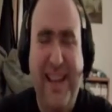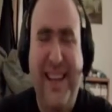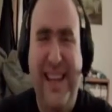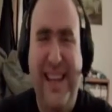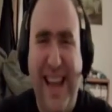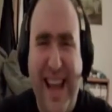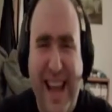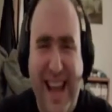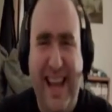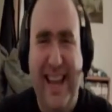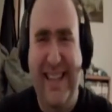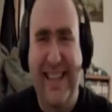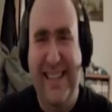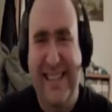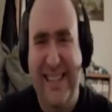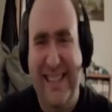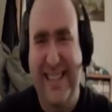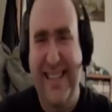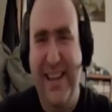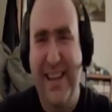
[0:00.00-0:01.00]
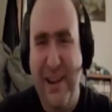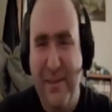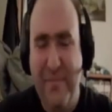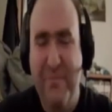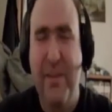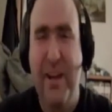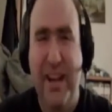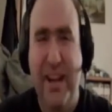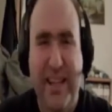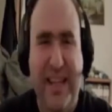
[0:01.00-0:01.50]
fuck yes, yes.
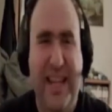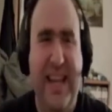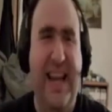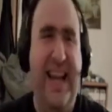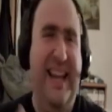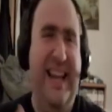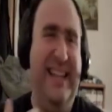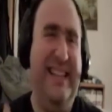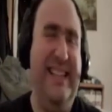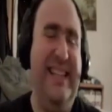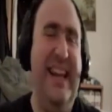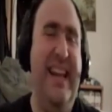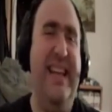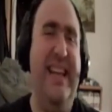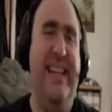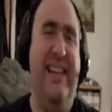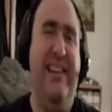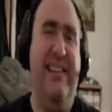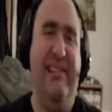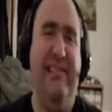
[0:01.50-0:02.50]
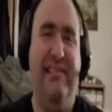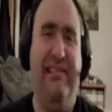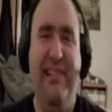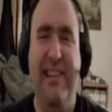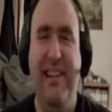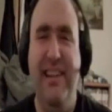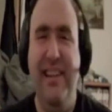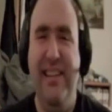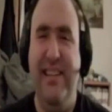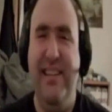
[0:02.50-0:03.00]
fuck yes, sure. thank you.
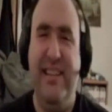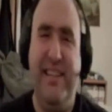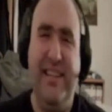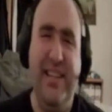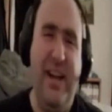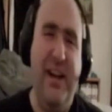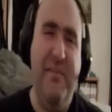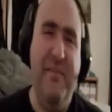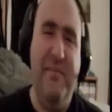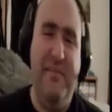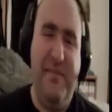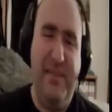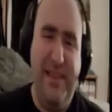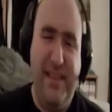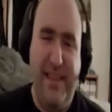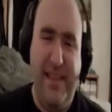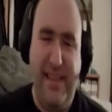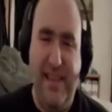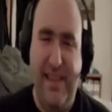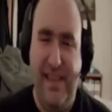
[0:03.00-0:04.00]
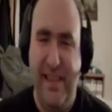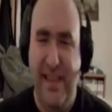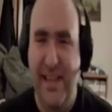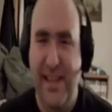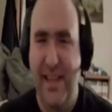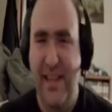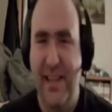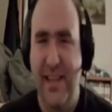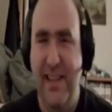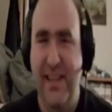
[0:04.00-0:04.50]
Two other people. Something.
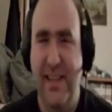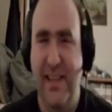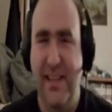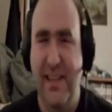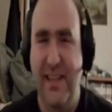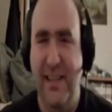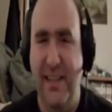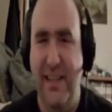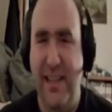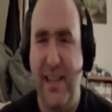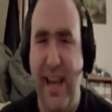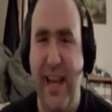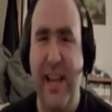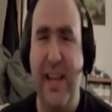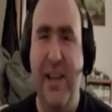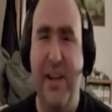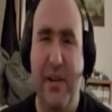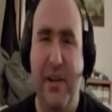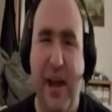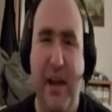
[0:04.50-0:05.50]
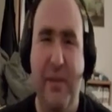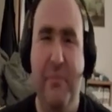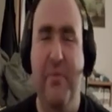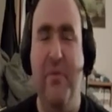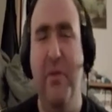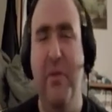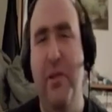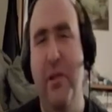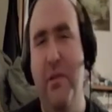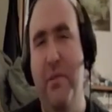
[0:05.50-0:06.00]
Today. Thank you.
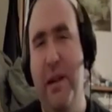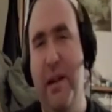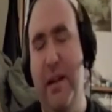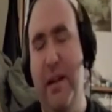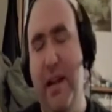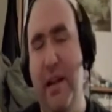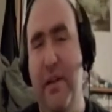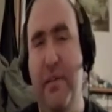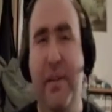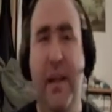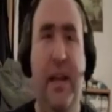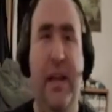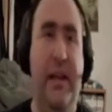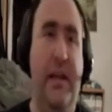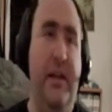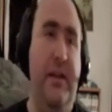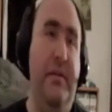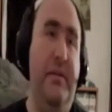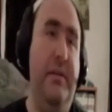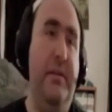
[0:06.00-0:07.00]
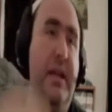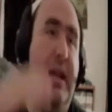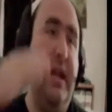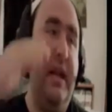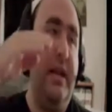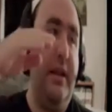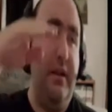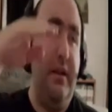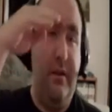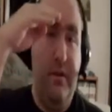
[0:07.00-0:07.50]
I'm fully awake now. Thank you.
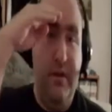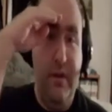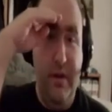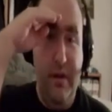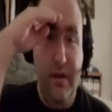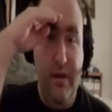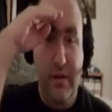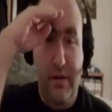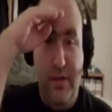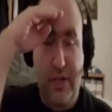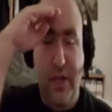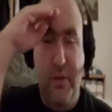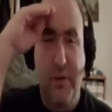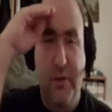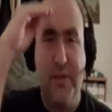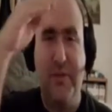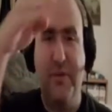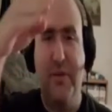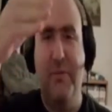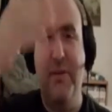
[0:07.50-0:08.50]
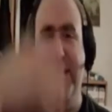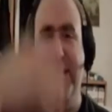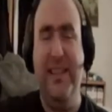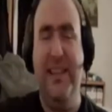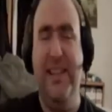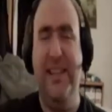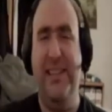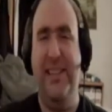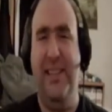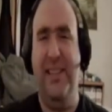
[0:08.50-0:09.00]
Thank you. So much for the
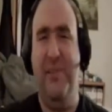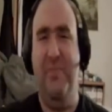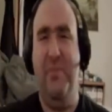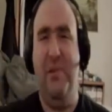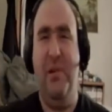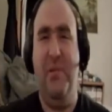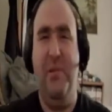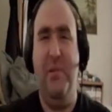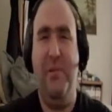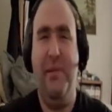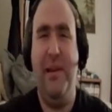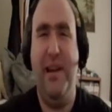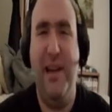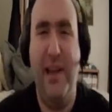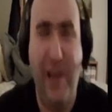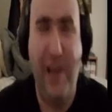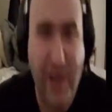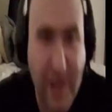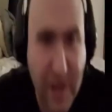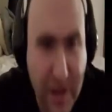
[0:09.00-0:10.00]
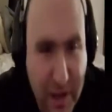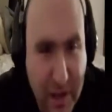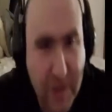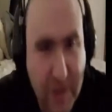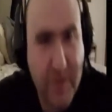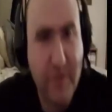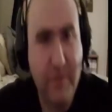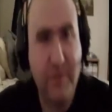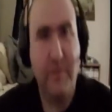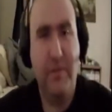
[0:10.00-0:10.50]
resident sleeper. Sequel. We're here.
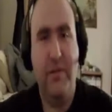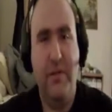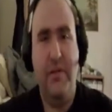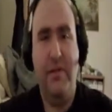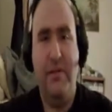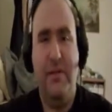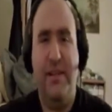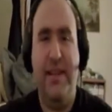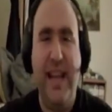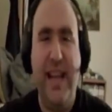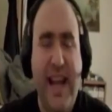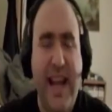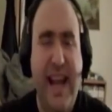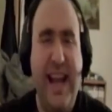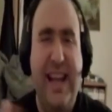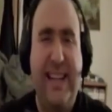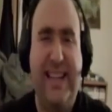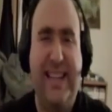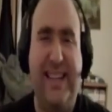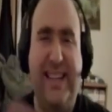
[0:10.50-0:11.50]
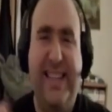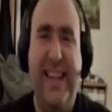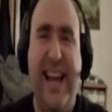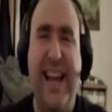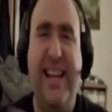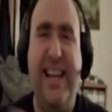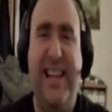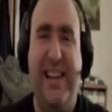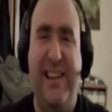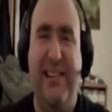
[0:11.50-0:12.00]

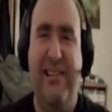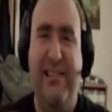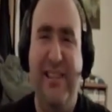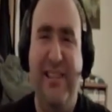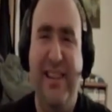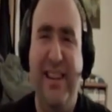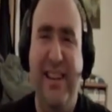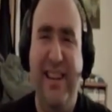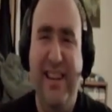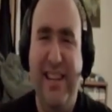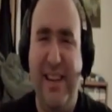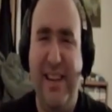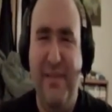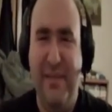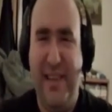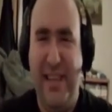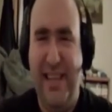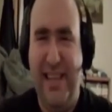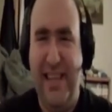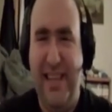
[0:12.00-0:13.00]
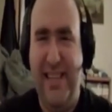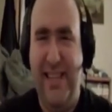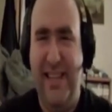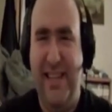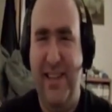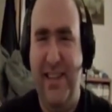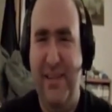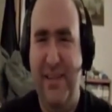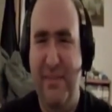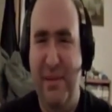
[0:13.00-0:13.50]
Yes, yeah. thank you. Yeah, yeah, the, the
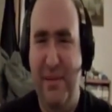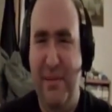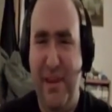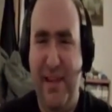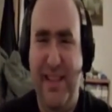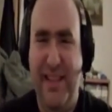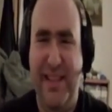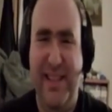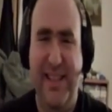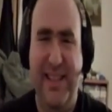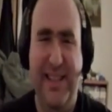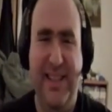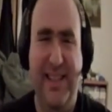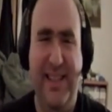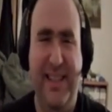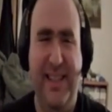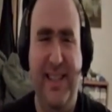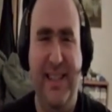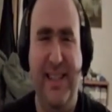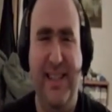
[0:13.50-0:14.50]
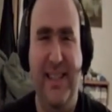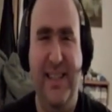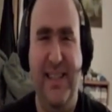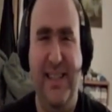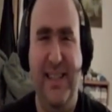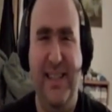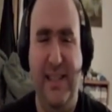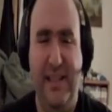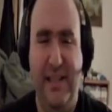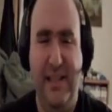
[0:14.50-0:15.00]
disc. I mean, this, Wait, is, can, this isn't
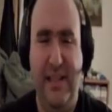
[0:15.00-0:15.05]
like the